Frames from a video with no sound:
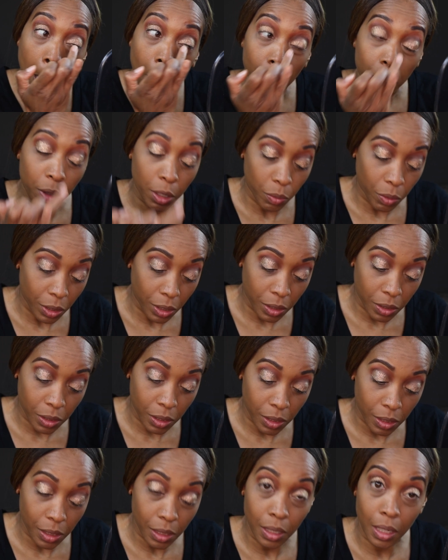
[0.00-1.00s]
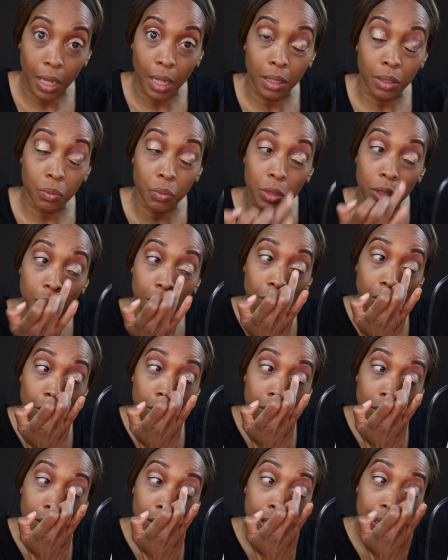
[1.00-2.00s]
Maybe because it's in Hollywood and all
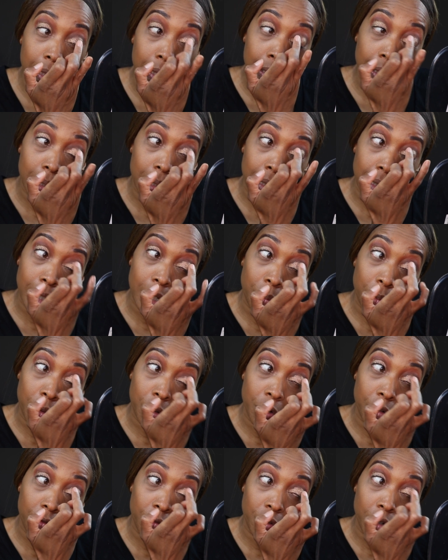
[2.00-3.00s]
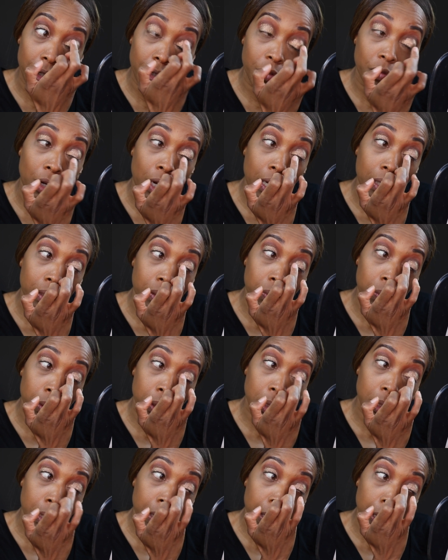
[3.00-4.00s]
the glitz and glamour of
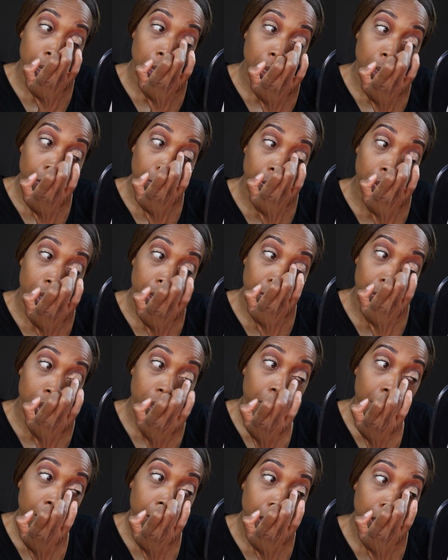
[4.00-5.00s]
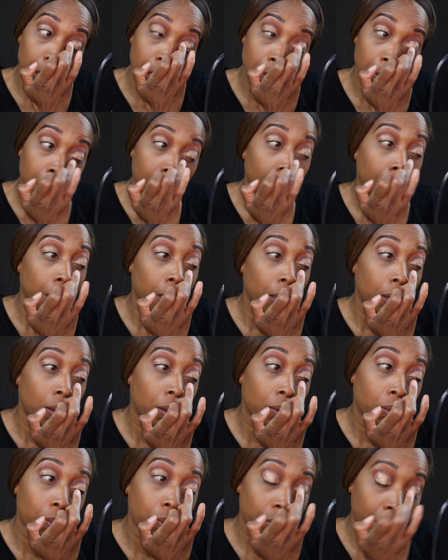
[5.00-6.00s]
Hollywood. Maybe.
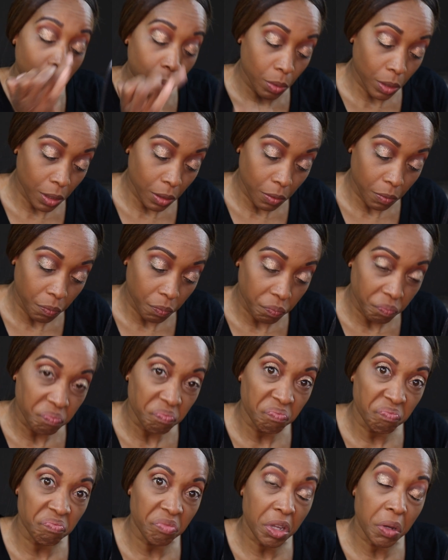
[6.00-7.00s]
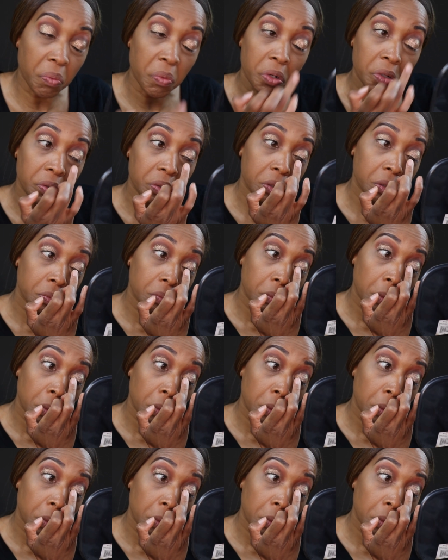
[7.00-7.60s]
Maybe. That works.